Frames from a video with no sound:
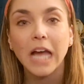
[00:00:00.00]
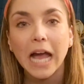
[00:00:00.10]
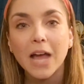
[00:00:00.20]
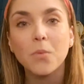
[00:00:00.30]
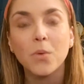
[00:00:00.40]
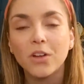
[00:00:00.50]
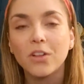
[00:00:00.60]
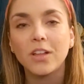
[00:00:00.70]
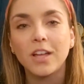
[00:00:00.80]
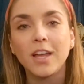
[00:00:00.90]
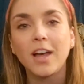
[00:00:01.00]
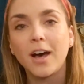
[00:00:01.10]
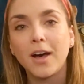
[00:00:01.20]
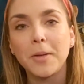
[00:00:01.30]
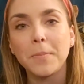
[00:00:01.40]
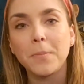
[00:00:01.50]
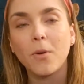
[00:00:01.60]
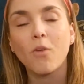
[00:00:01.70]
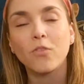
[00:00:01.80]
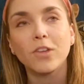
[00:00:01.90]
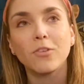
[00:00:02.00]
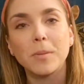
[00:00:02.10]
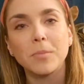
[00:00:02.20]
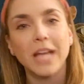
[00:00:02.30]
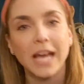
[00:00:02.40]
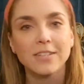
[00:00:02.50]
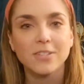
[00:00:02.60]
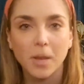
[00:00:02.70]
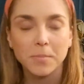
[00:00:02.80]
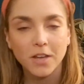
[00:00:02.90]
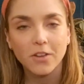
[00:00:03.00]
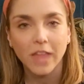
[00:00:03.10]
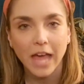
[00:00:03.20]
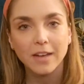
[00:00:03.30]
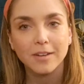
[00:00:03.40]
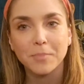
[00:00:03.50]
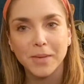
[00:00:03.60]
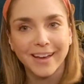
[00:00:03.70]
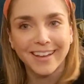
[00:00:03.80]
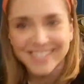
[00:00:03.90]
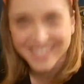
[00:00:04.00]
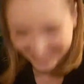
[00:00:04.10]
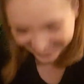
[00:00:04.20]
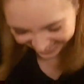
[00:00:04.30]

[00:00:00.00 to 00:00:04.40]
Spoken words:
will hopefully remember to ask Tom Tuttle that because